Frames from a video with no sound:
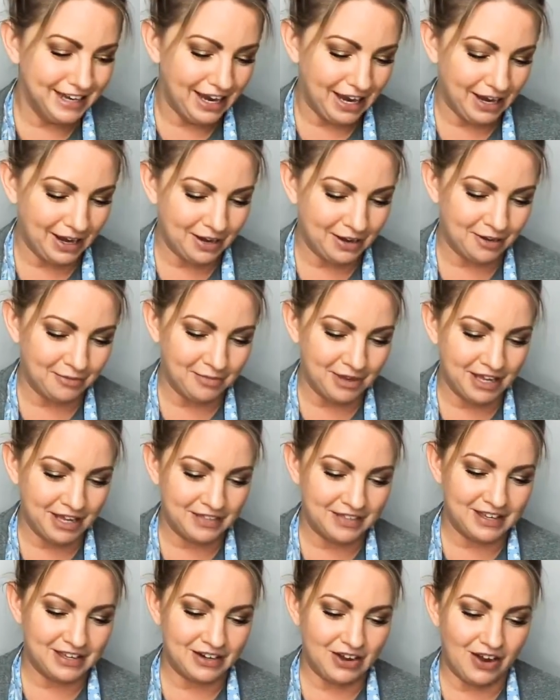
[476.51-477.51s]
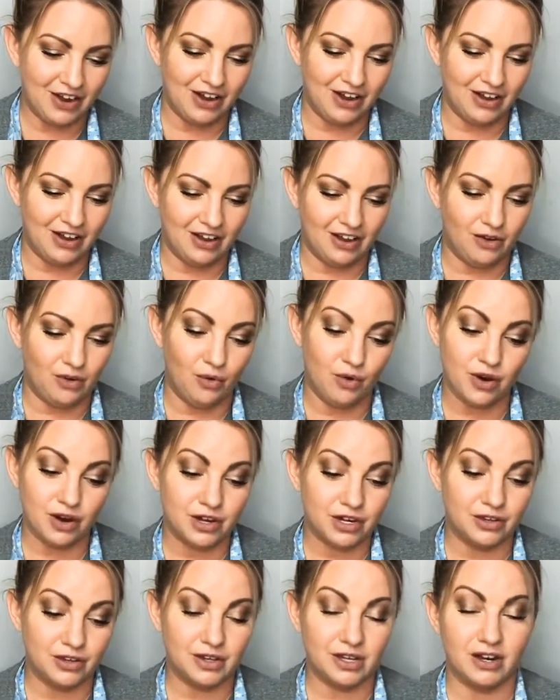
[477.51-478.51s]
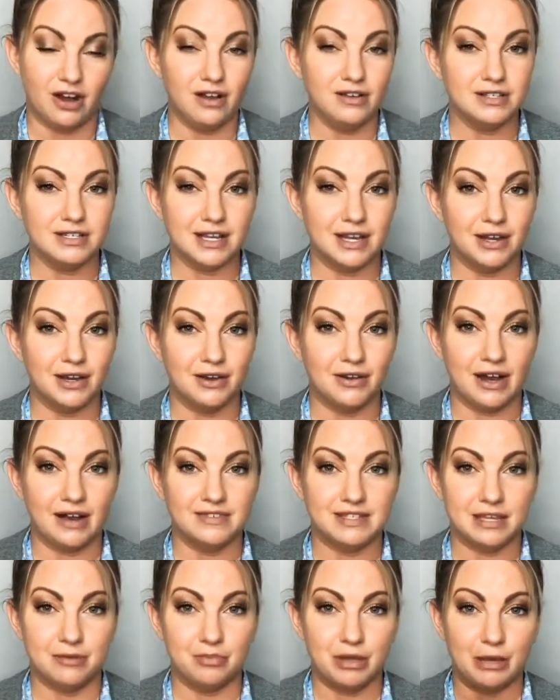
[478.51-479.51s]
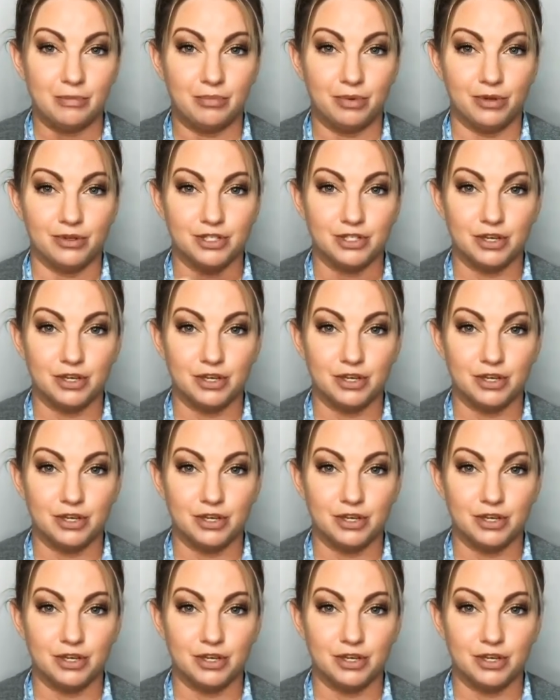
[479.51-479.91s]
And then, or you could also, I've seen people do